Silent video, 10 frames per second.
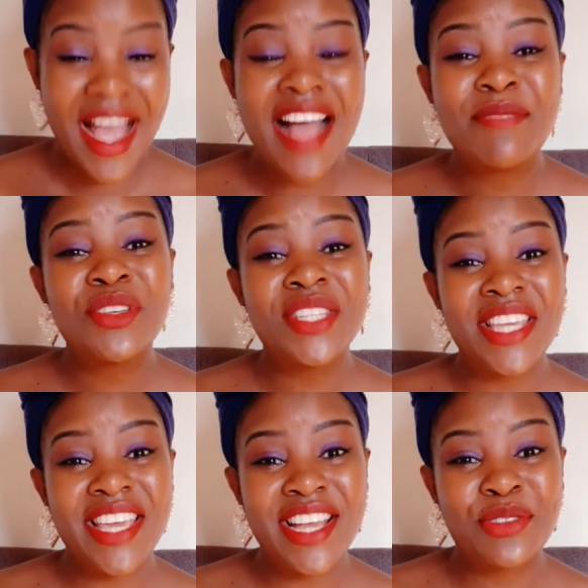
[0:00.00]
I'm not
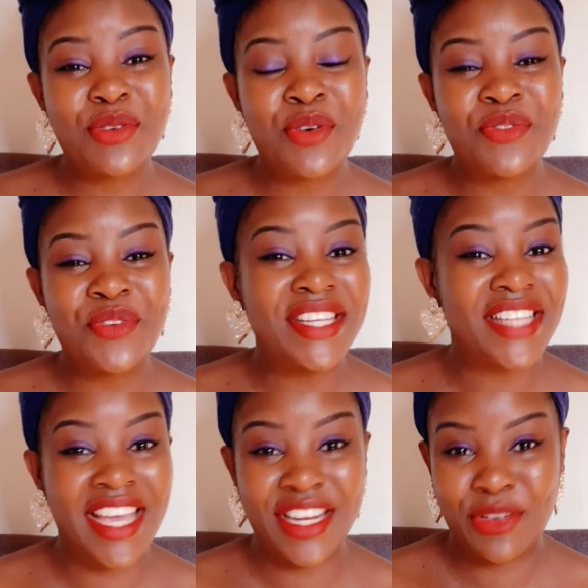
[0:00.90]
here to
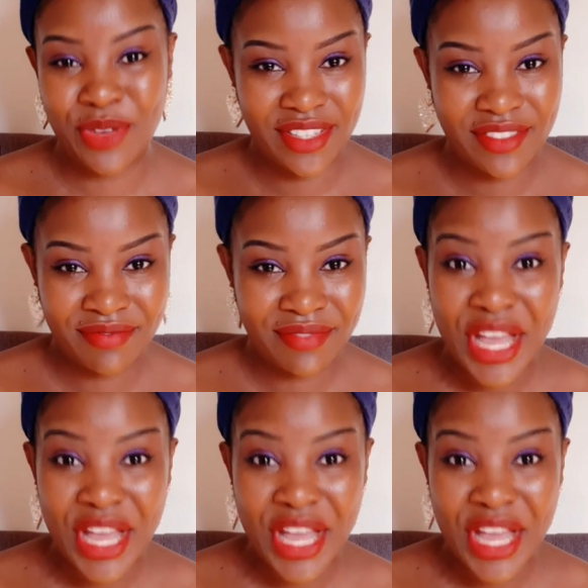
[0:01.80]
offend anyone,